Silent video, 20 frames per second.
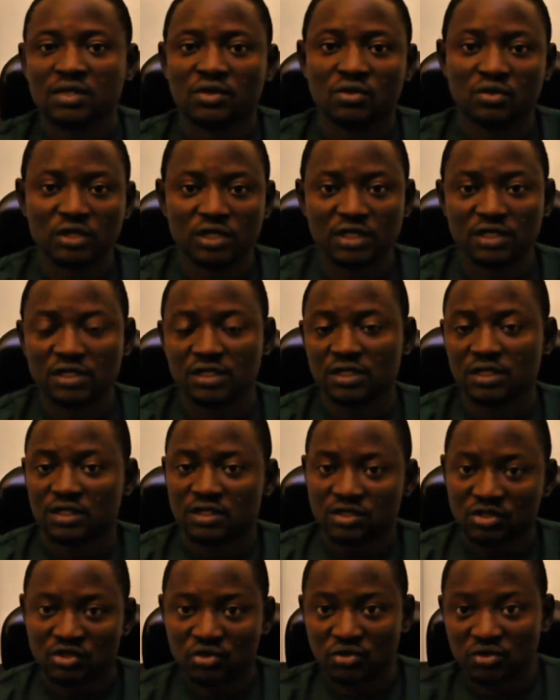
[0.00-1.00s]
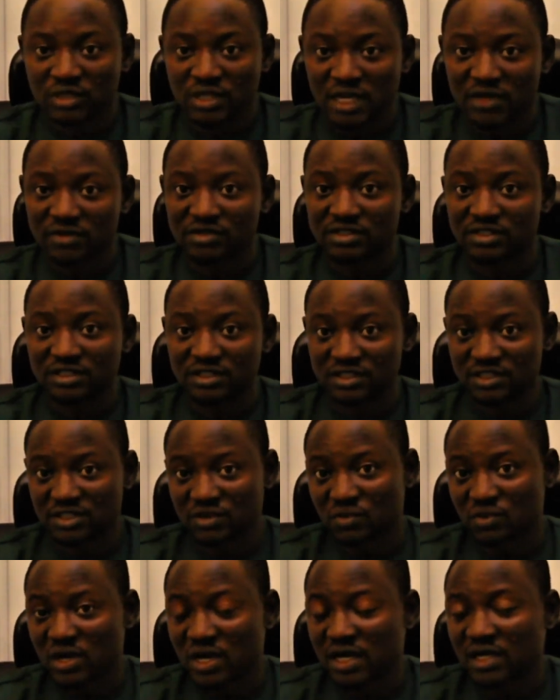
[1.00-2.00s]
Okay, so now is the
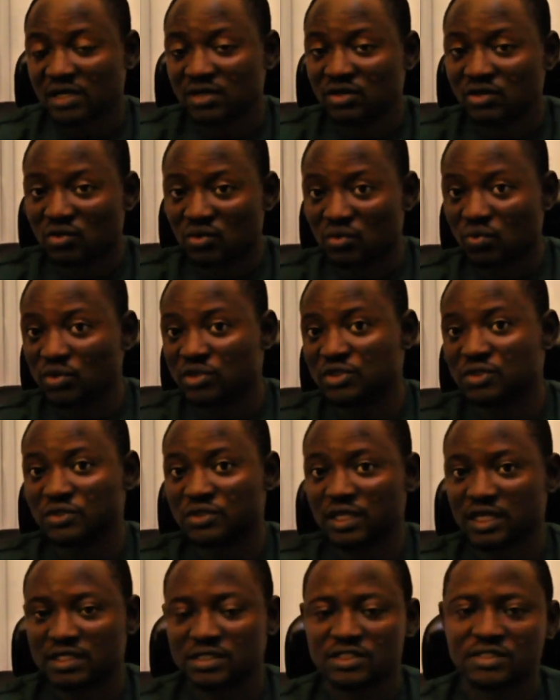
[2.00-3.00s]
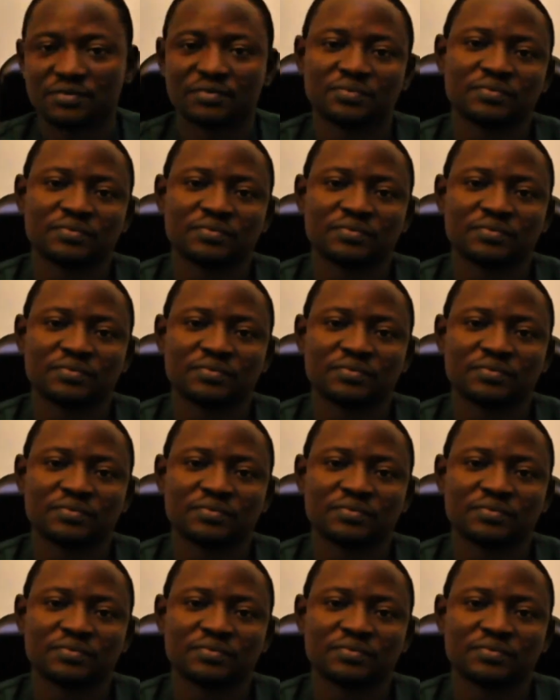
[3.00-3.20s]
reason why we do that.